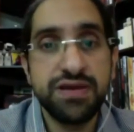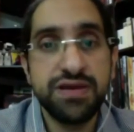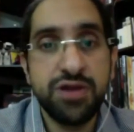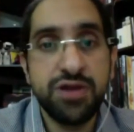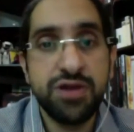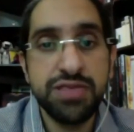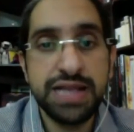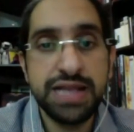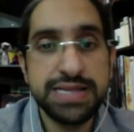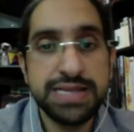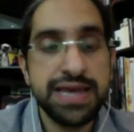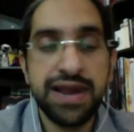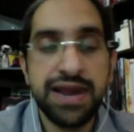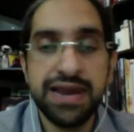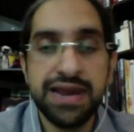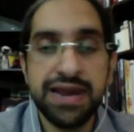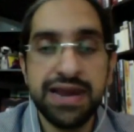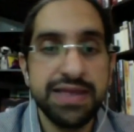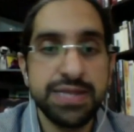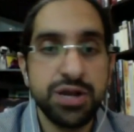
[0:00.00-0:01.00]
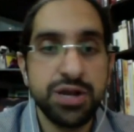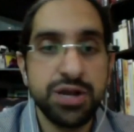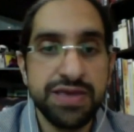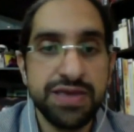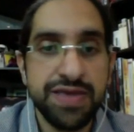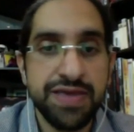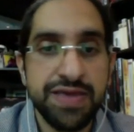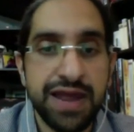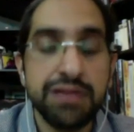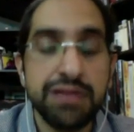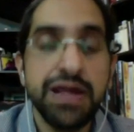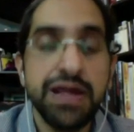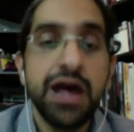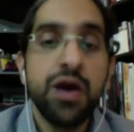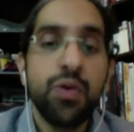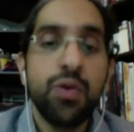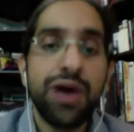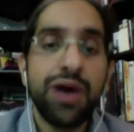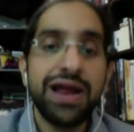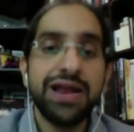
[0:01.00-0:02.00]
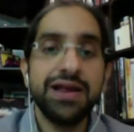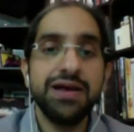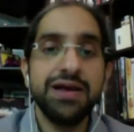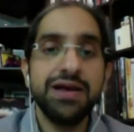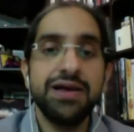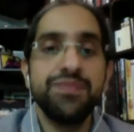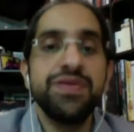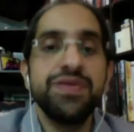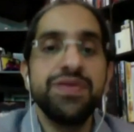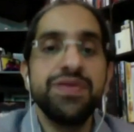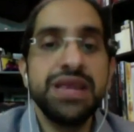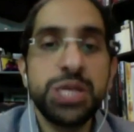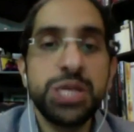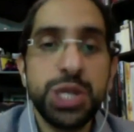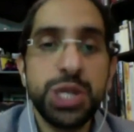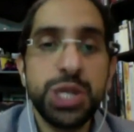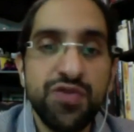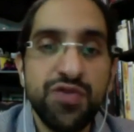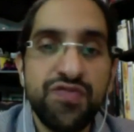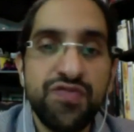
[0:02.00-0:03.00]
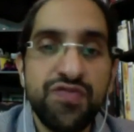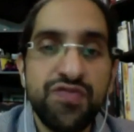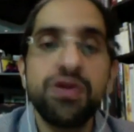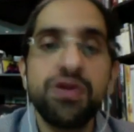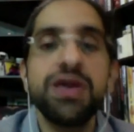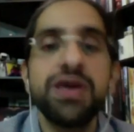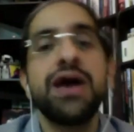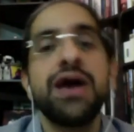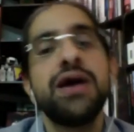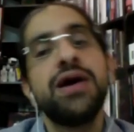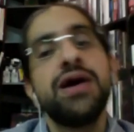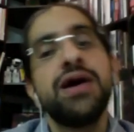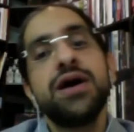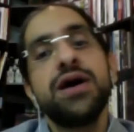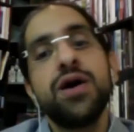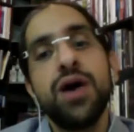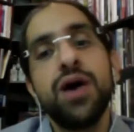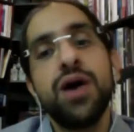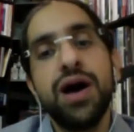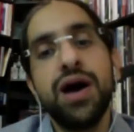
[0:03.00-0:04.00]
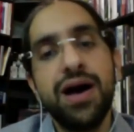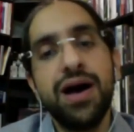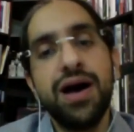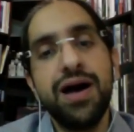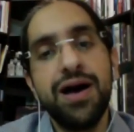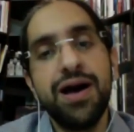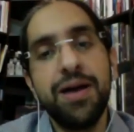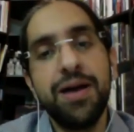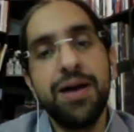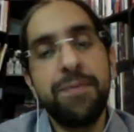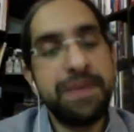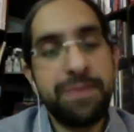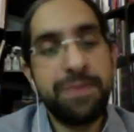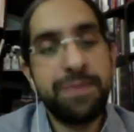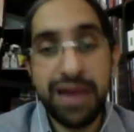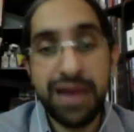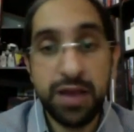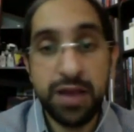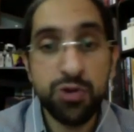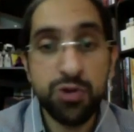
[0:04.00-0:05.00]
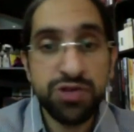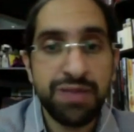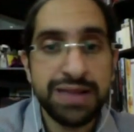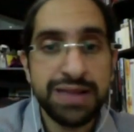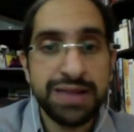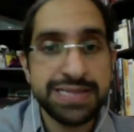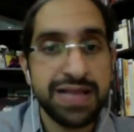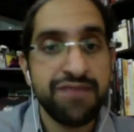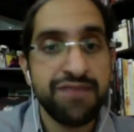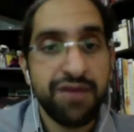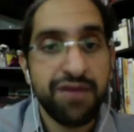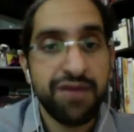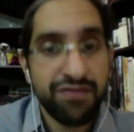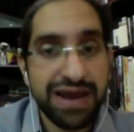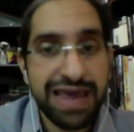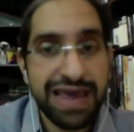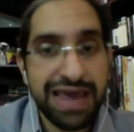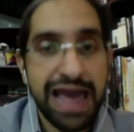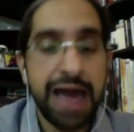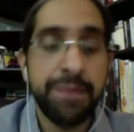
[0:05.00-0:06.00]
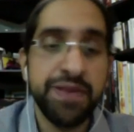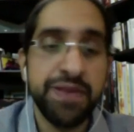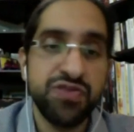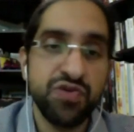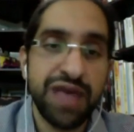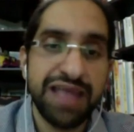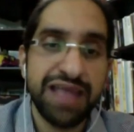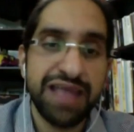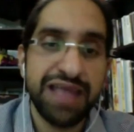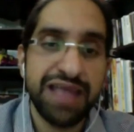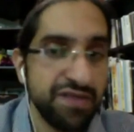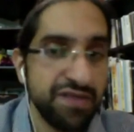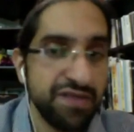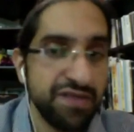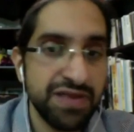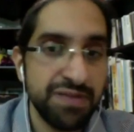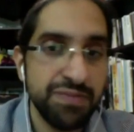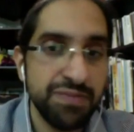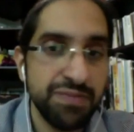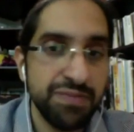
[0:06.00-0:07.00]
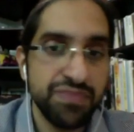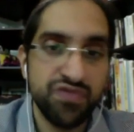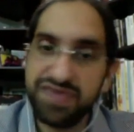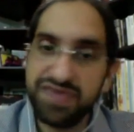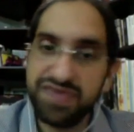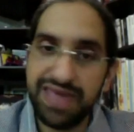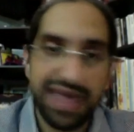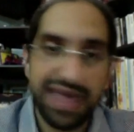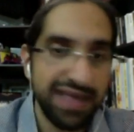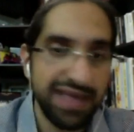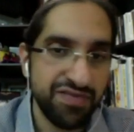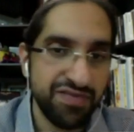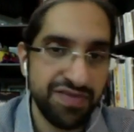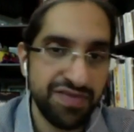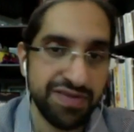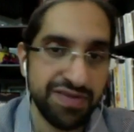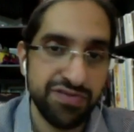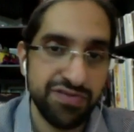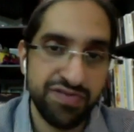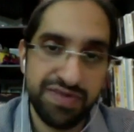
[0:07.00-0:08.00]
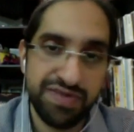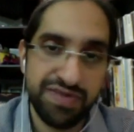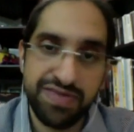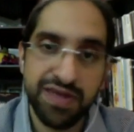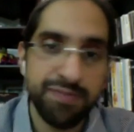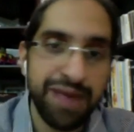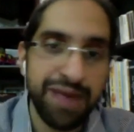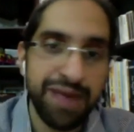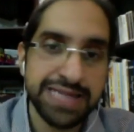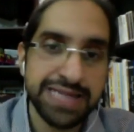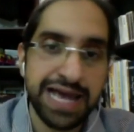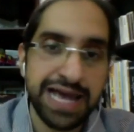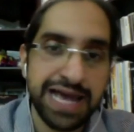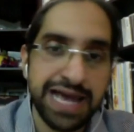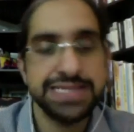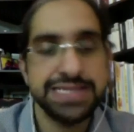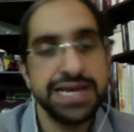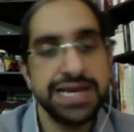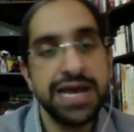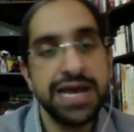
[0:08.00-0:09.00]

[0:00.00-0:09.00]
necessarily it's a good thing they're out. Well, initial euphoria, people, including myself, are very happy to get rid of them, to see their backsides.